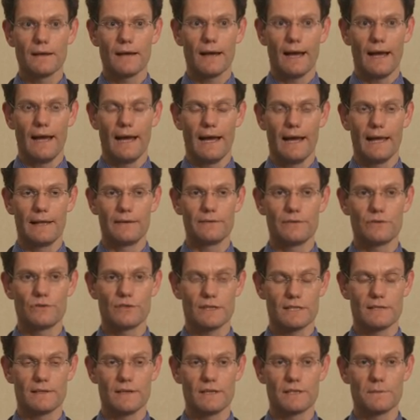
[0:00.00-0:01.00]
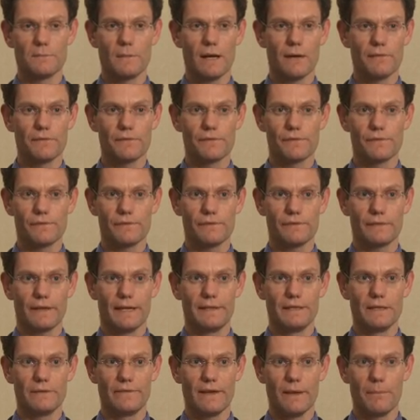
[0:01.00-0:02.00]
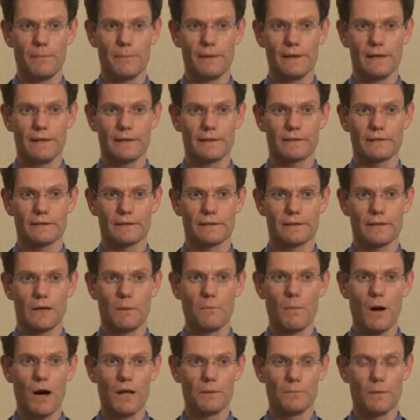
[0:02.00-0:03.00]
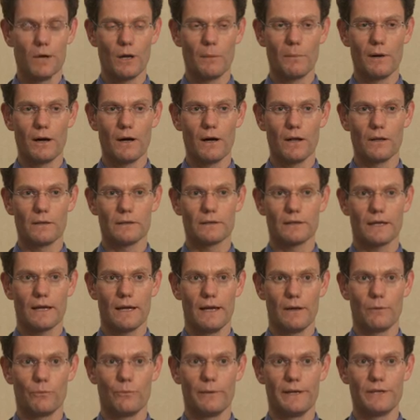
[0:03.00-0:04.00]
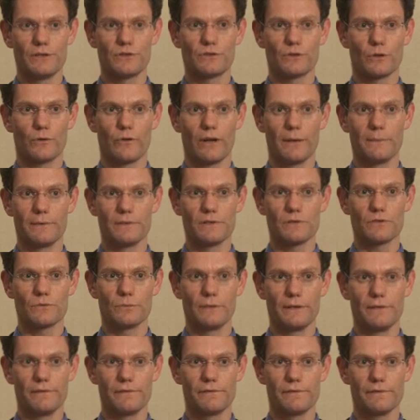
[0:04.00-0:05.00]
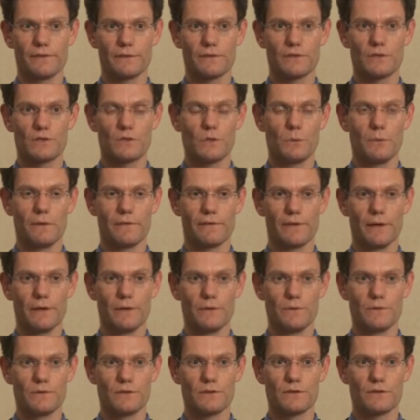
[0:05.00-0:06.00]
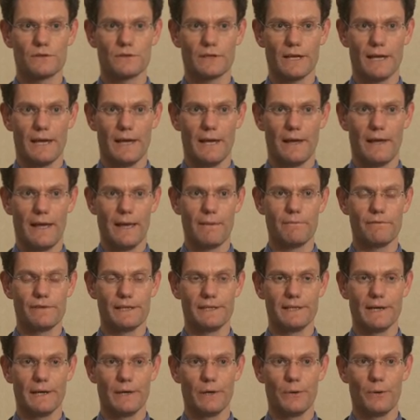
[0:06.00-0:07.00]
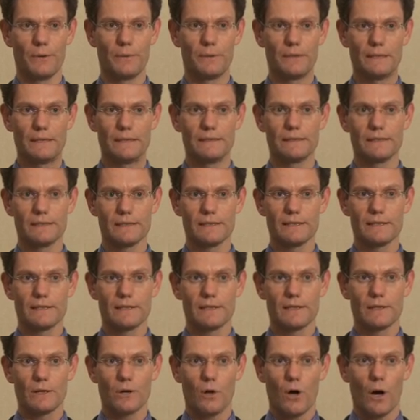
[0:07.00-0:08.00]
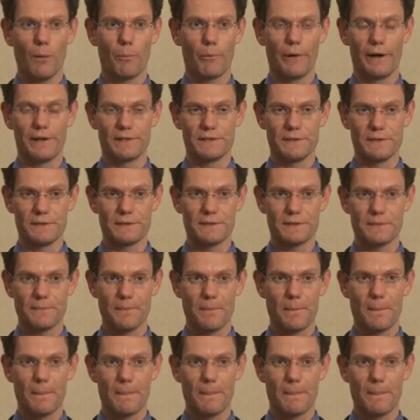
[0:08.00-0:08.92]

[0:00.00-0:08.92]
And just last month, in November, Oman Mobile reached agreements with 2 of those MVNO operators.